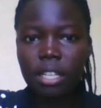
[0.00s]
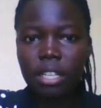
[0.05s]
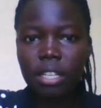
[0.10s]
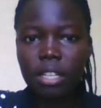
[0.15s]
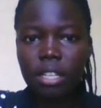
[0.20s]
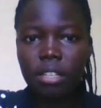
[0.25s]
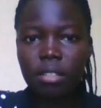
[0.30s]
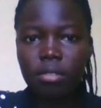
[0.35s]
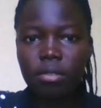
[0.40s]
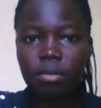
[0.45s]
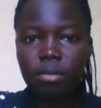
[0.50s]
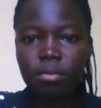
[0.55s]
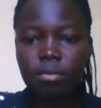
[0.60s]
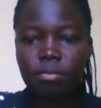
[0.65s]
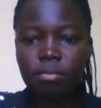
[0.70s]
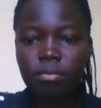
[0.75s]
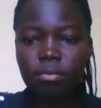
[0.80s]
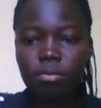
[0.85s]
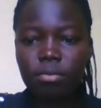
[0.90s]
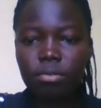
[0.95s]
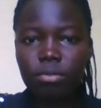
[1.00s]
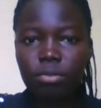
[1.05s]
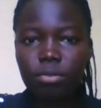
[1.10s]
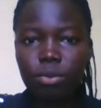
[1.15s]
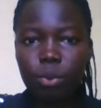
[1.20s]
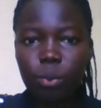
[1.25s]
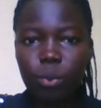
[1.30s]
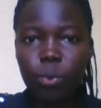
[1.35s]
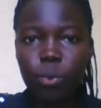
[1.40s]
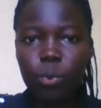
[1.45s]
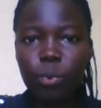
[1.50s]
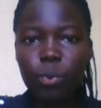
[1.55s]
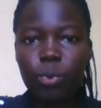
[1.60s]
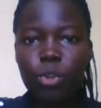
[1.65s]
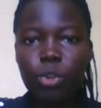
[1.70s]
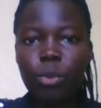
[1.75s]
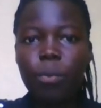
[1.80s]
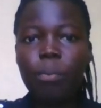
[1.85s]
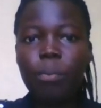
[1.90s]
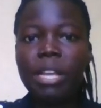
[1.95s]
Oh,
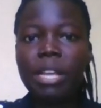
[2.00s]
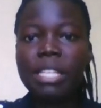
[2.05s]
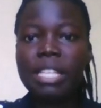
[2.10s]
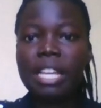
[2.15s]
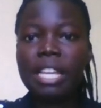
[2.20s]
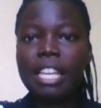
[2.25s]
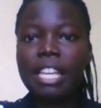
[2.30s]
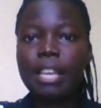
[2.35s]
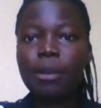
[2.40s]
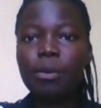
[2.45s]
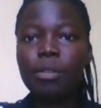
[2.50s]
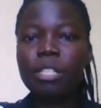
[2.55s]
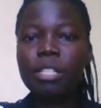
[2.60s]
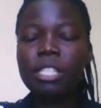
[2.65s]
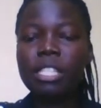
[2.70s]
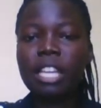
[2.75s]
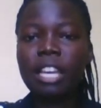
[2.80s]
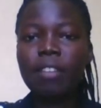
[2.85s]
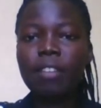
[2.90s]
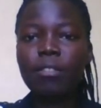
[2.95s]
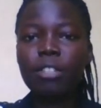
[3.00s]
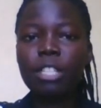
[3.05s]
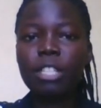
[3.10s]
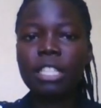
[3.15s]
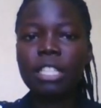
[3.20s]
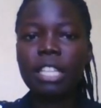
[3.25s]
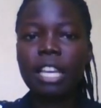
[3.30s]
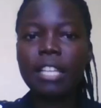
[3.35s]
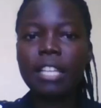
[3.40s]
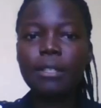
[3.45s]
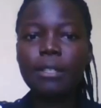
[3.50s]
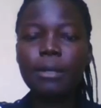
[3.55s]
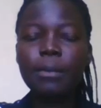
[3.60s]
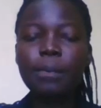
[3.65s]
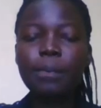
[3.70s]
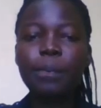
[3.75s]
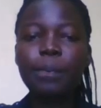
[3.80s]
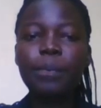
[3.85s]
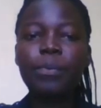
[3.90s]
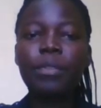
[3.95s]
you press an equal sign for the
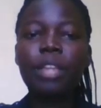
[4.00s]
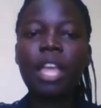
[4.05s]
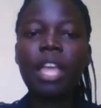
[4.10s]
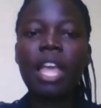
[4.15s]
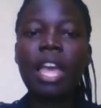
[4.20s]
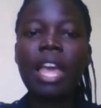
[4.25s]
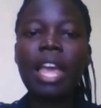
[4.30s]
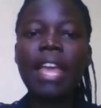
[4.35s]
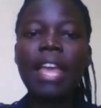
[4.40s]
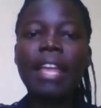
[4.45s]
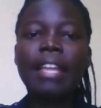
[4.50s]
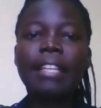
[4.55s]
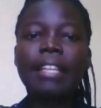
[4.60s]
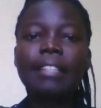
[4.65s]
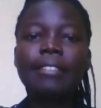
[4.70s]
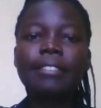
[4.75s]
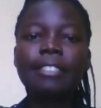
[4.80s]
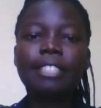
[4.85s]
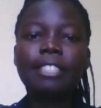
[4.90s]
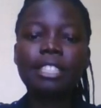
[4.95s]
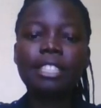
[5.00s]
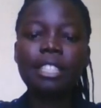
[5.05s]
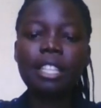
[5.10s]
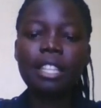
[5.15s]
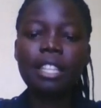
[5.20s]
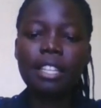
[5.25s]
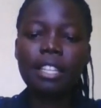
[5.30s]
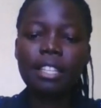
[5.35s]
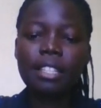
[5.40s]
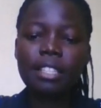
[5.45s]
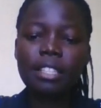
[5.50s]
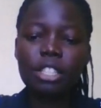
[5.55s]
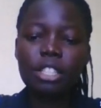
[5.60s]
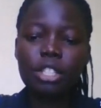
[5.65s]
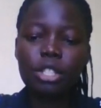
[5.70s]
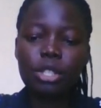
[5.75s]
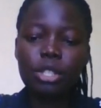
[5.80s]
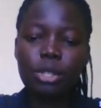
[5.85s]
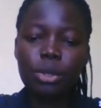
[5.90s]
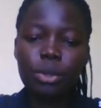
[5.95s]
title, and then
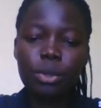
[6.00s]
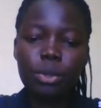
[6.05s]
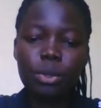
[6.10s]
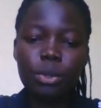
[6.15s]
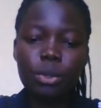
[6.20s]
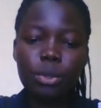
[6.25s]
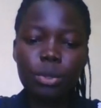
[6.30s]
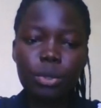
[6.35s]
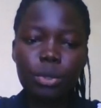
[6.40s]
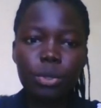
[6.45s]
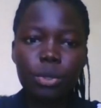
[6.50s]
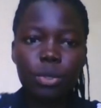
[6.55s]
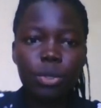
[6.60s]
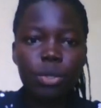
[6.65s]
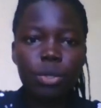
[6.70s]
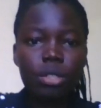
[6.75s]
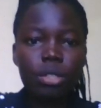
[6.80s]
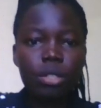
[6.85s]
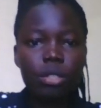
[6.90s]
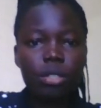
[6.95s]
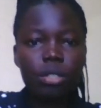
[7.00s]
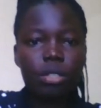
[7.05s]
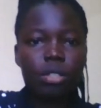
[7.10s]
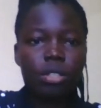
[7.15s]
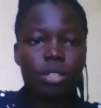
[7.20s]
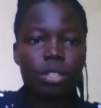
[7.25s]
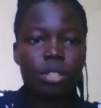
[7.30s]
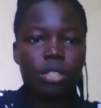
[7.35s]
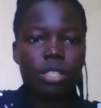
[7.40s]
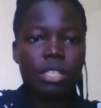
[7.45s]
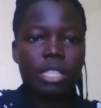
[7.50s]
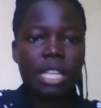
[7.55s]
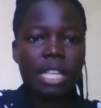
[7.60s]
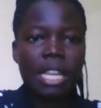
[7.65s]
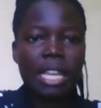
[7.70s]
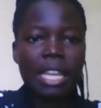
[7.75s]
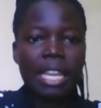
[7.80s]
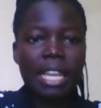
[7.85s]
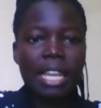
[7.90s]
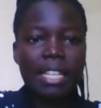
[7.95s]
you
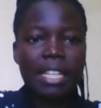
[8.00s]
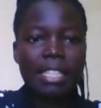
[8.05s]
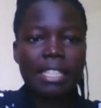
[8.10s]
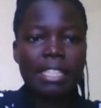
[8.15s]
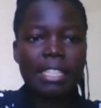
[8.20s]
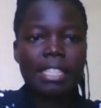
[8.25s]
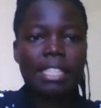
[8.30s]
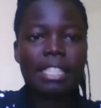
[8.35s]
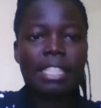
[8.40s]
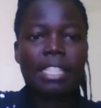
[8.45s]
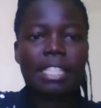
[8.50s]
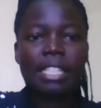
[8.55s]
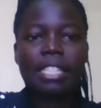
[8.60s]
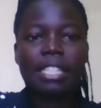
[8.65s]
select